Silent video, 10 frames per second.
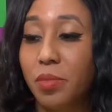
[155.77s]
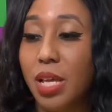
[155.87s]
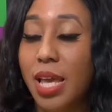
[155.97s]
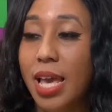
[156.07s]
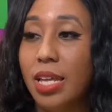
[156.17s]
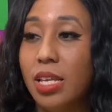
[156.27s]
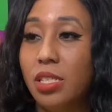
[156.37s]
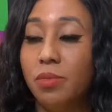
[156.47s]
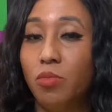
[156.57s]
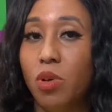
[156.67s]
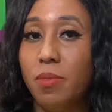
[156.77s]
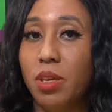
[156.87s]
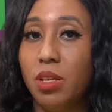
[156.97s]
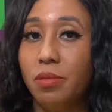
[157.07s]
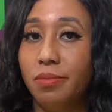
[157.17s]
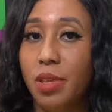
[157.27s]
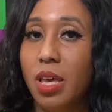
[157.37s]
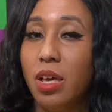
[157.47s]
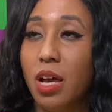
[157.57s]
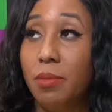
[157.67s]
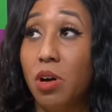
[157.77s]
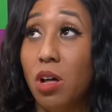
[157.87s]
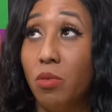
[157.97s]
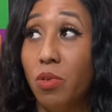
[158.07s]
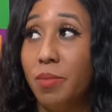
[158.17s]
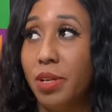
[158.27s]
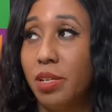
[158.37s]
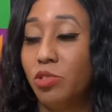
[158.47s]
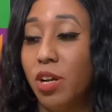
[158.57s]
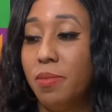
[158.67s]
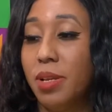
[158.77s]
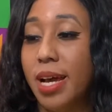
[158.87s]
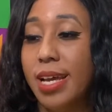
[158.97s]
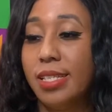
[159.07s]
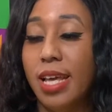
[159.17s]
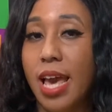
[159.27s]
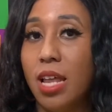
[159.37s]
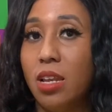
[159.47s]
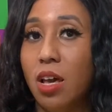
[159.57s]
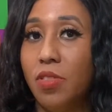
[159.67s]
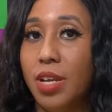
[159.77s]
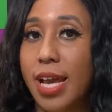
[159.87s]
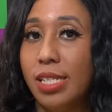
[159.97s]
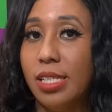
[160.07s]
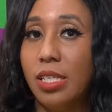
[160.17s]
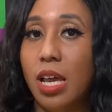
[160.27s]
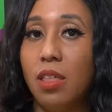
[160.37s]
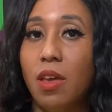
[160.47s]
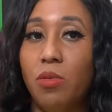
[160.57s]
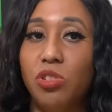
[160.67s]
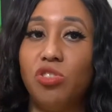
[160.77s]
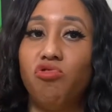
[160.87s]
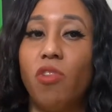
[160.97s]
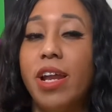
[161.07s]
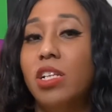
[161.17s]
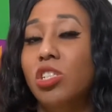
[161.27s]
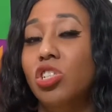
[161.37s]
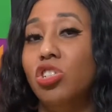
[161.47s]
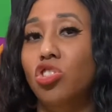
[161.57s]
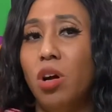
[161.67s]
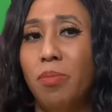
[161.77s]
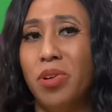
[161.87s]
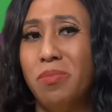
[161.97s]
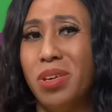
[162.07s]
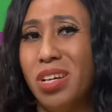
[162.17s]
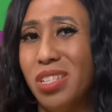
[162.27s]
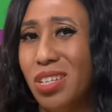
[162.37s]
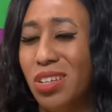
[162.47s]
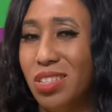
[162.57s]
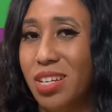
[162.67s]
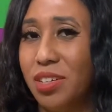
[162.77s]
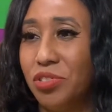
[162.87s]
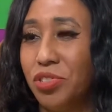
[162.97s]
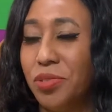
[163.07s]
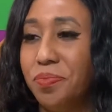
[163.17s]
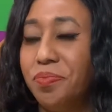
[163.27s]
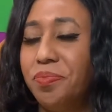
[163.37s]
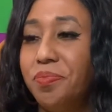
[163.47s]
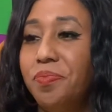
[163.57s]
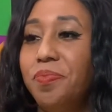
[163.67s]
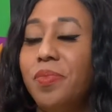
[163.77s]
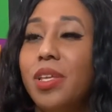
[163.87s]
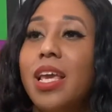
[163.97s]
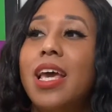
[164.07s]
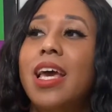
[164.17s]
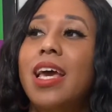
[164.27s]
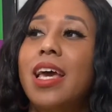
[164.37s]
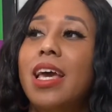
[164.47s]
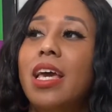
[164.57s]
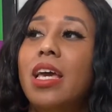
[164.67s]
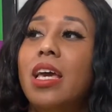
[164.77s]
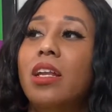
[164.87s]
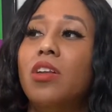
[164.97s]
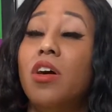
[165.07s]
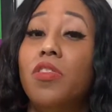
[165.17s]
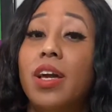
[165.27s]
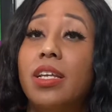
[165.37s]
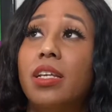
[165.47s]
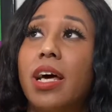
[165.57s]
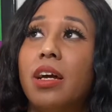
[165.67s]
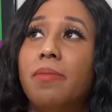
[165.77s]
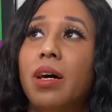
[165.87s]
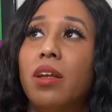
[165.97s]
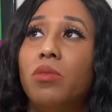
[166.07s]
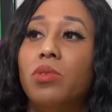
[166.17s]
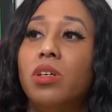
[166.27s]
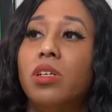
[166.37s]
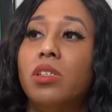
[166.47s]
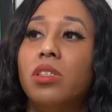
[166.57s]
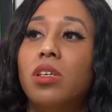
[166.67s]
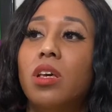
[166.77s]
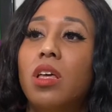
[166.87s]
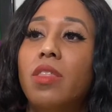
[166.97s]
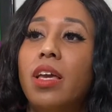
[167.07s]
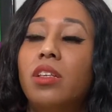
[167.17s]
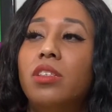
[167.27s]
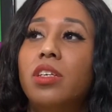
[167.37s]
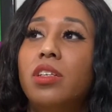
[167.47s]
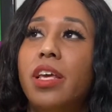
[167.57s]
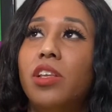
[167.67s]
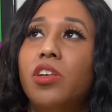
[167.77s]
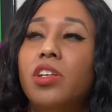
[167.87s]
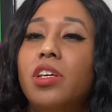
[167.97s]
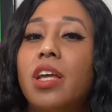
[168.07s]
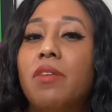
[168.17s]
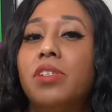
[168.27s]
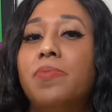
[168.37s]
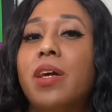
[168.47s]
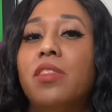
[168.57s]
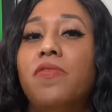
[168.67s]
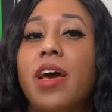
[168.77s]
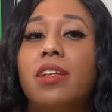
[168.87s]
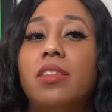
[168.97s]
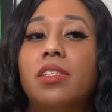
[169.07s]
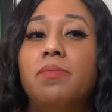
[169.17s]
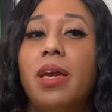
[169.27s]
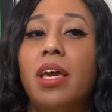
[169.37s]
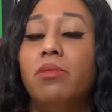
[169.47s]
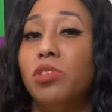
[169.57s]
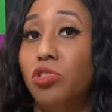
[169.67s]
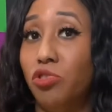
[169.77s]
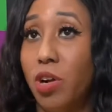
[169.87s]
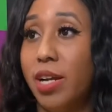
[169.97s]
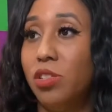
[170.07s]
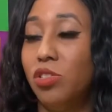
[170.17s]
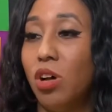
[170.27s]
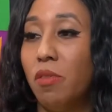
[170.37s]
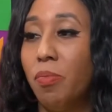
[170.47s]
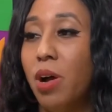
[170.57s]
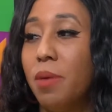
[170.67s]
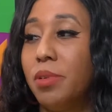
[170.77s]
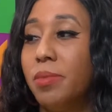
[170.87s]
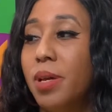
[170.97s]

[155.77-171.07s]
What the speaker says: And these women, I'm gonna call them women because I'm trying to be nice, they had nothing nice to say. They were just ready to just jump on him because he talked to Donald Trump. And another thing I didn't like about it was they literally did not respect the fact that this man was trying to solve a problem.